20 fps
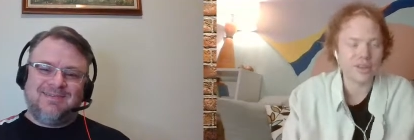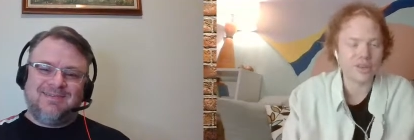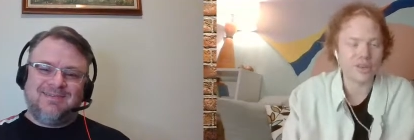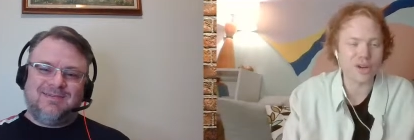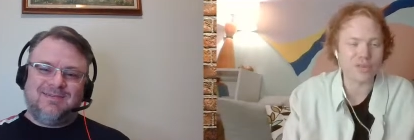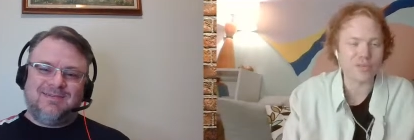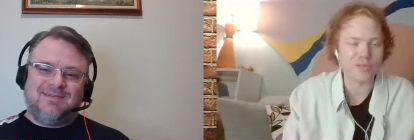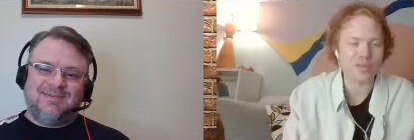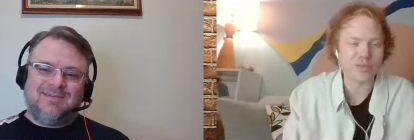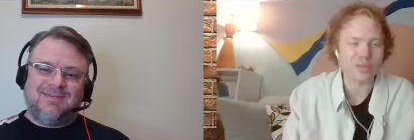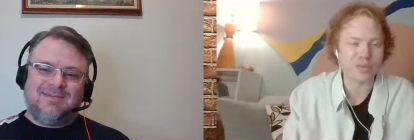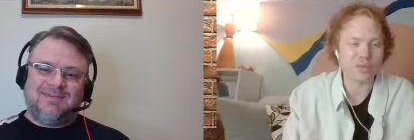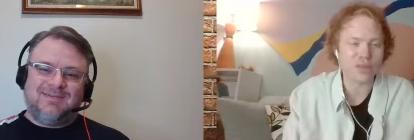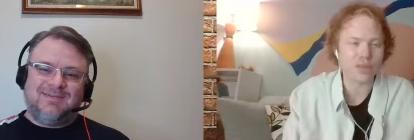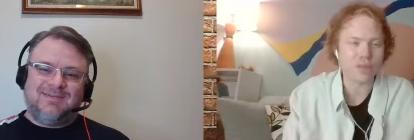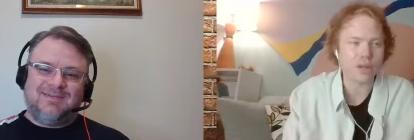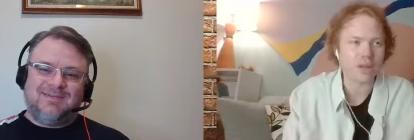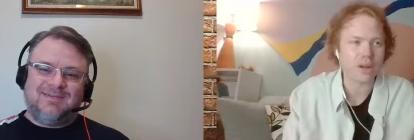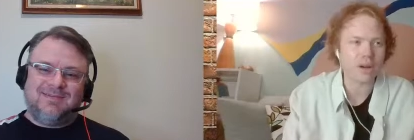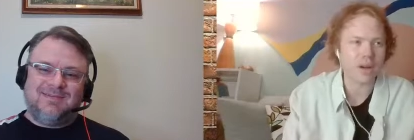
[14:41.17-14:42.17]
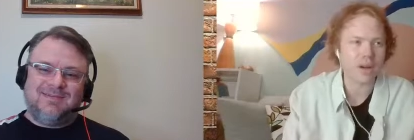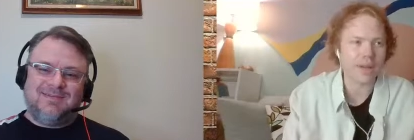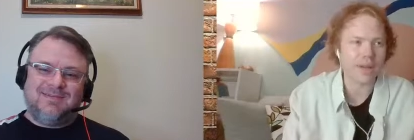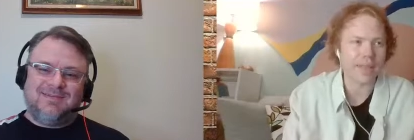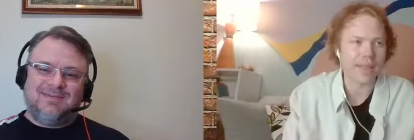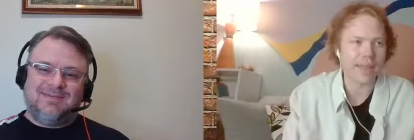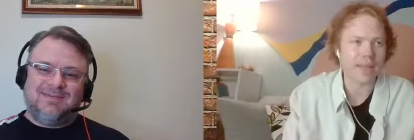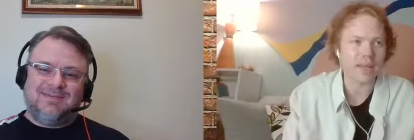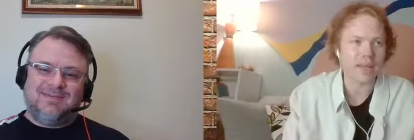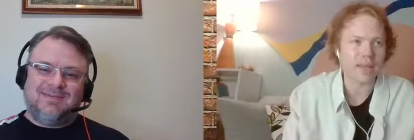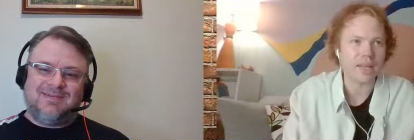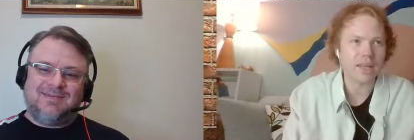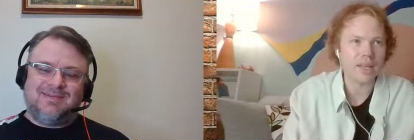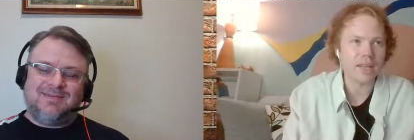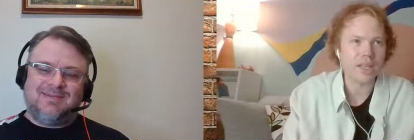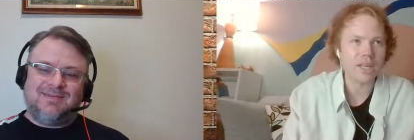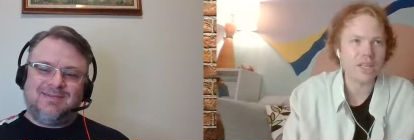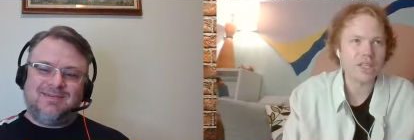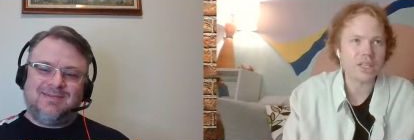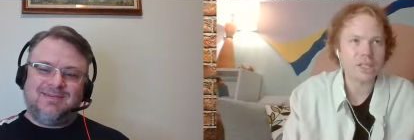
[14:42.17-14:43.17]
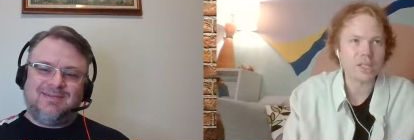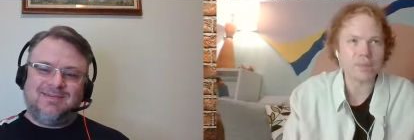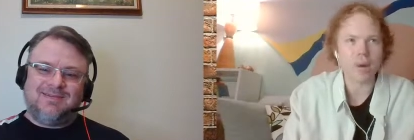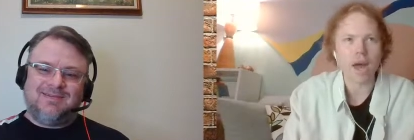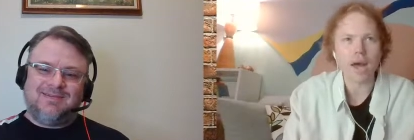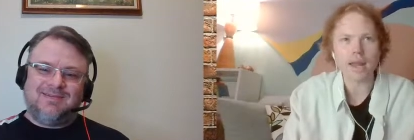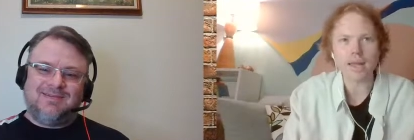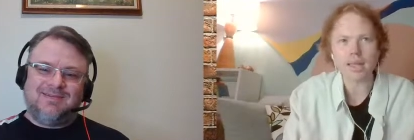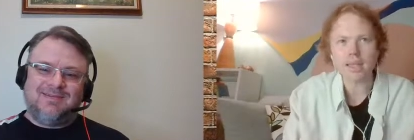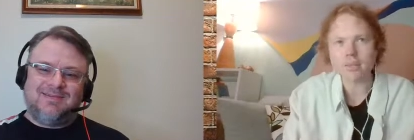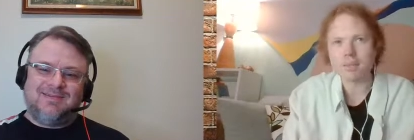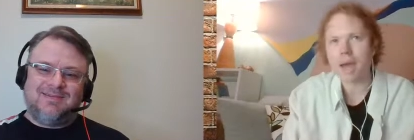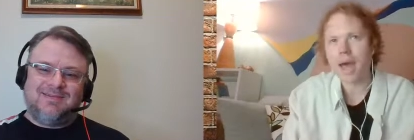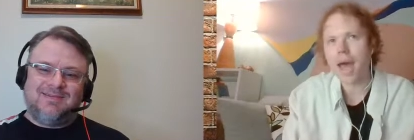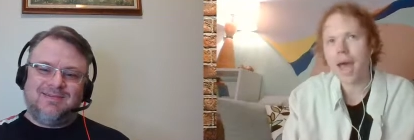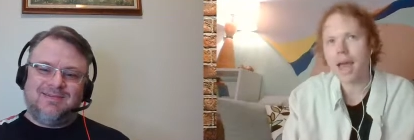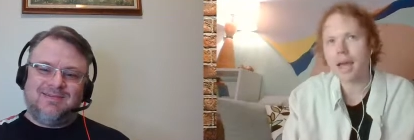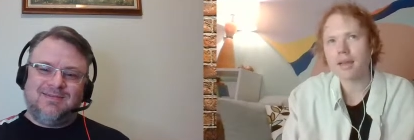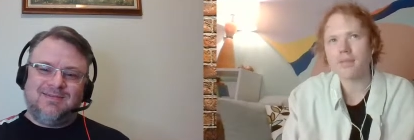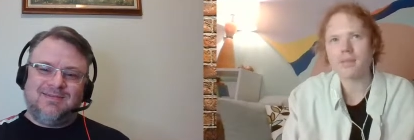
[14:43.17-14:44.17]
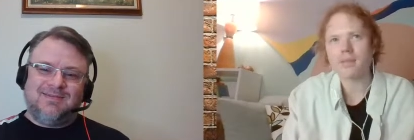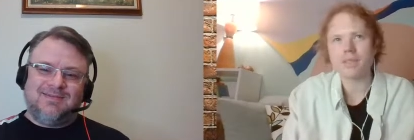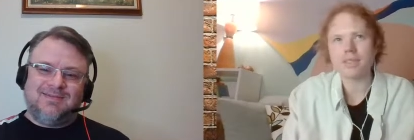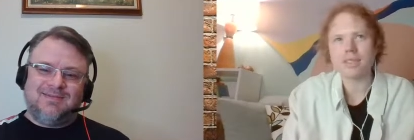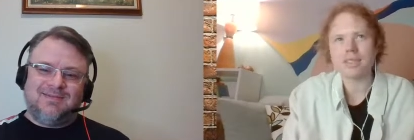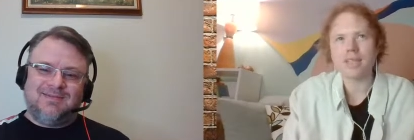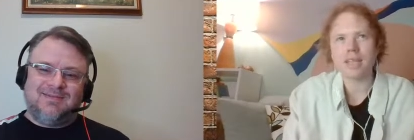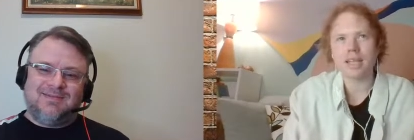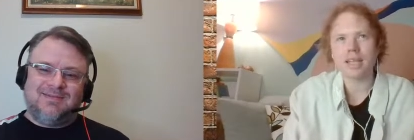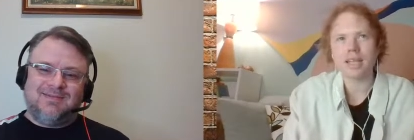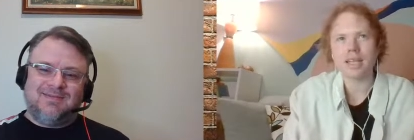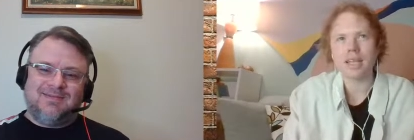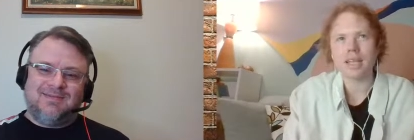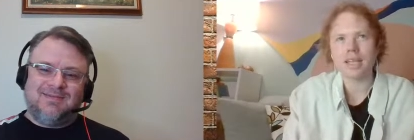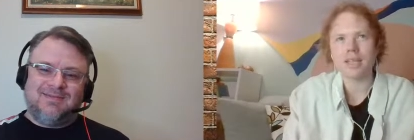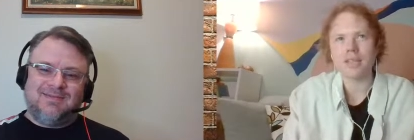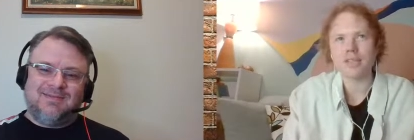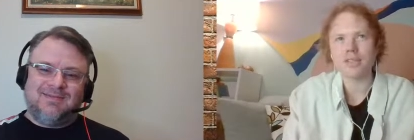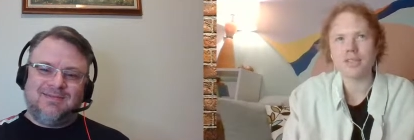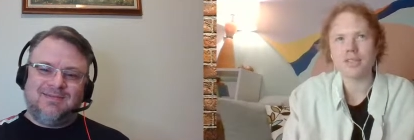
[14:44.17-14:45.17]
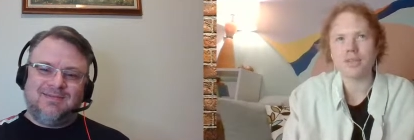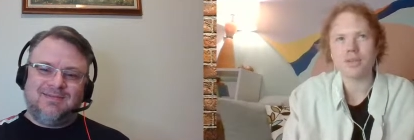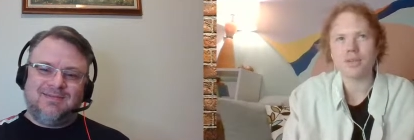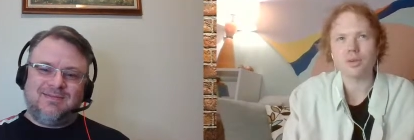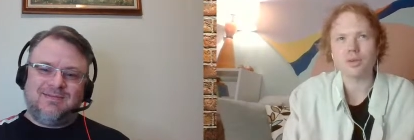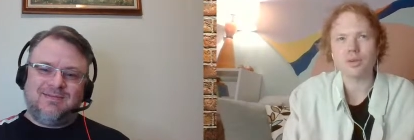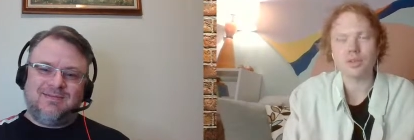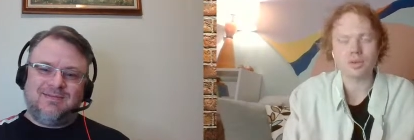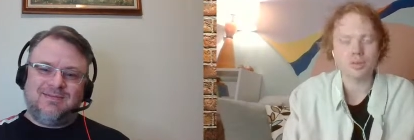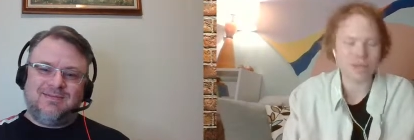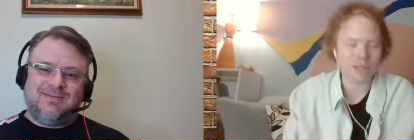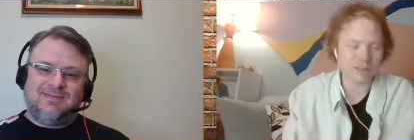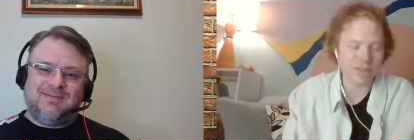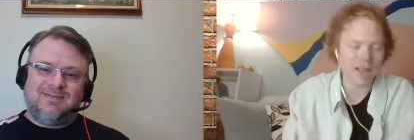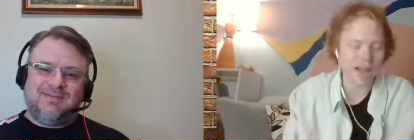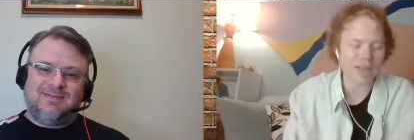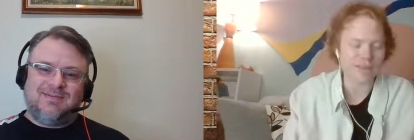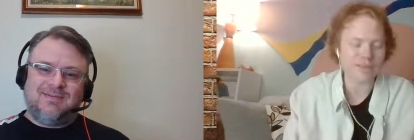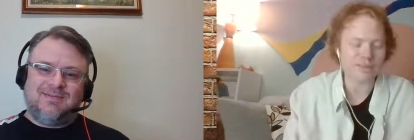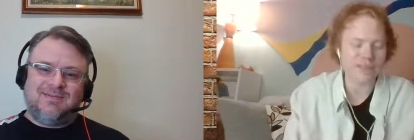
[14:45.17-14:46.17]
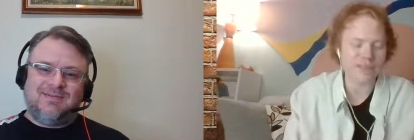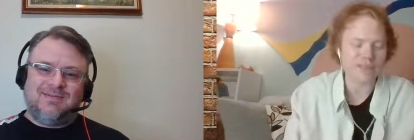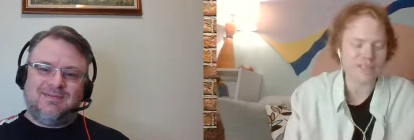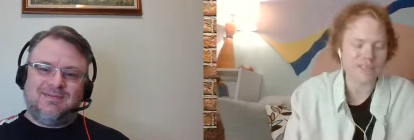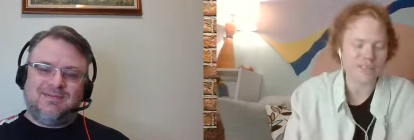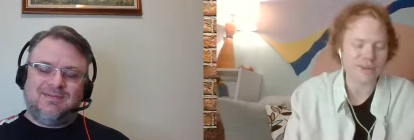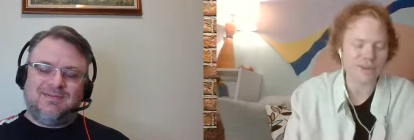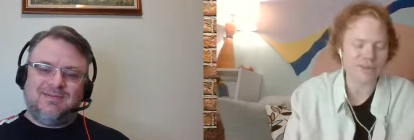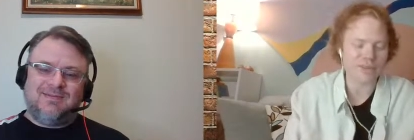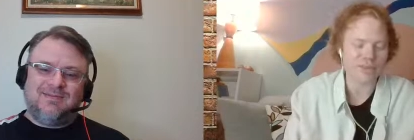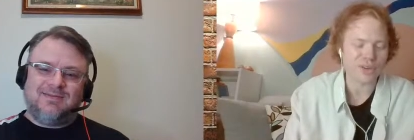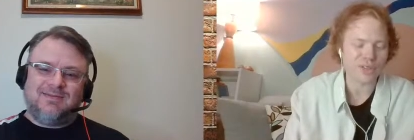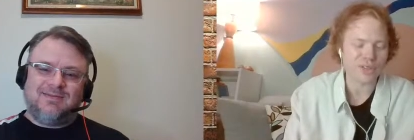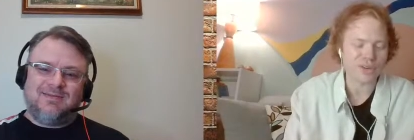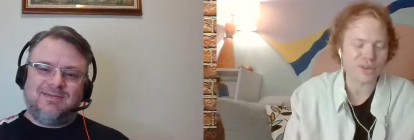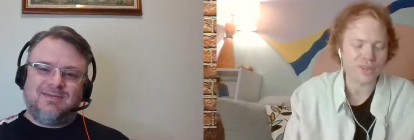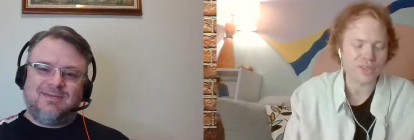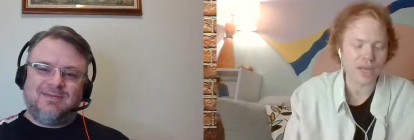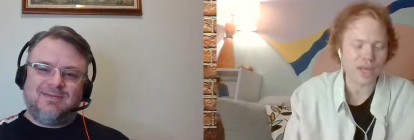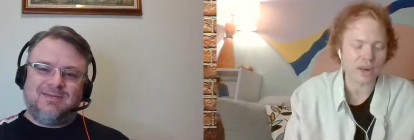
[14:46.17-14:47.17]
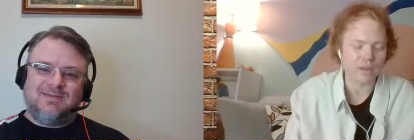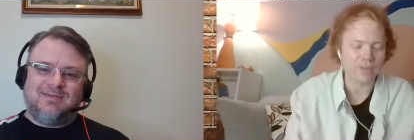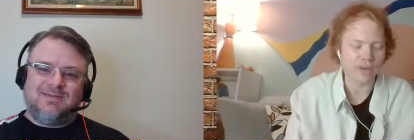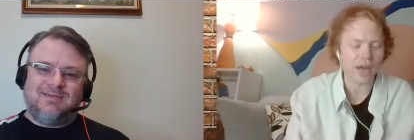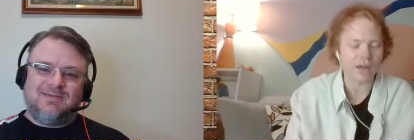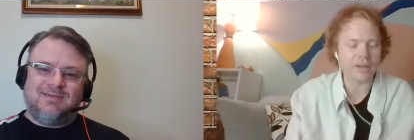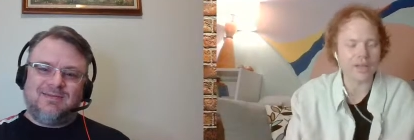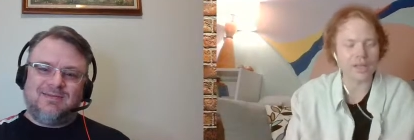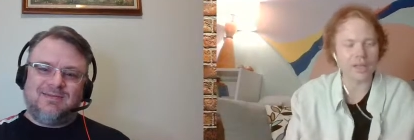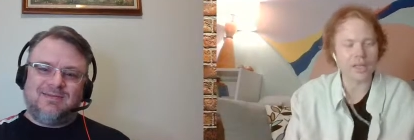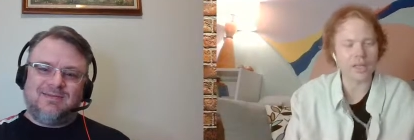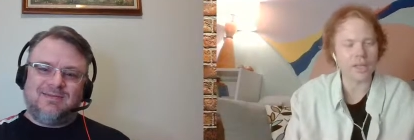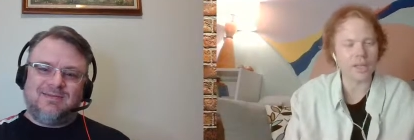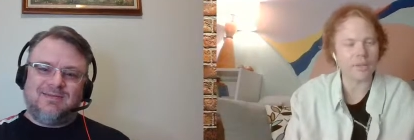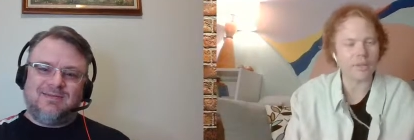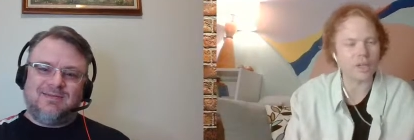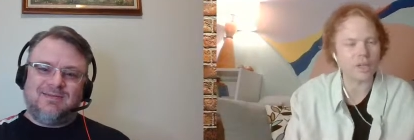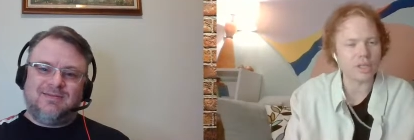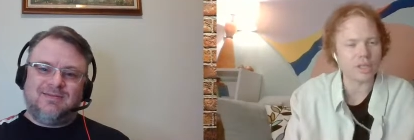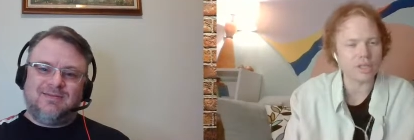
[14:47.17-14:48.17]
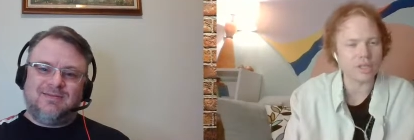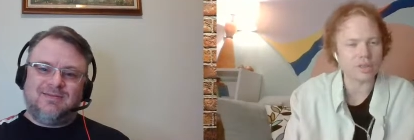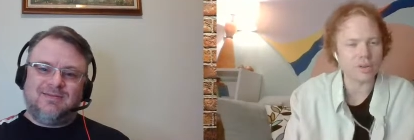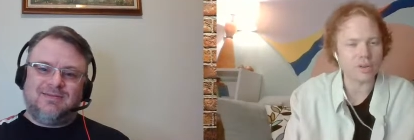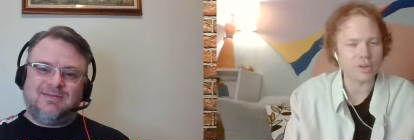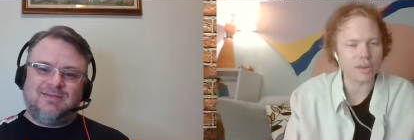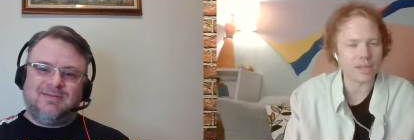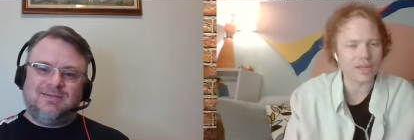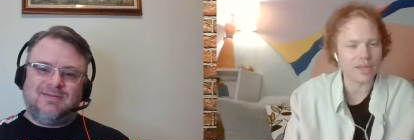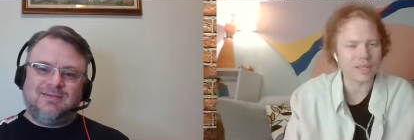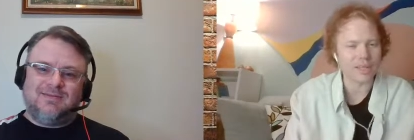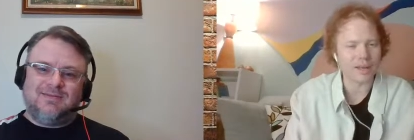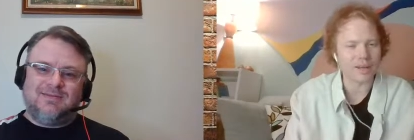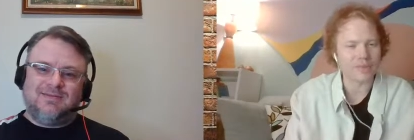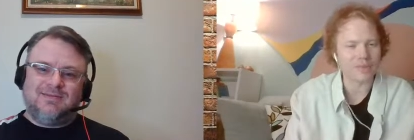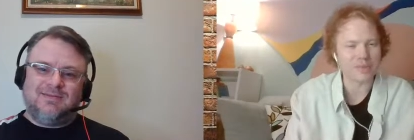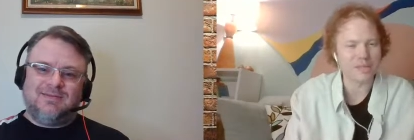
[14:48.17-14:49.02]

Speaker 1: I was grateful to be there, and then she brought us back for the second leg of the tour, which meant a lot to me because I always felt it was kind of validating that we didn't screw things up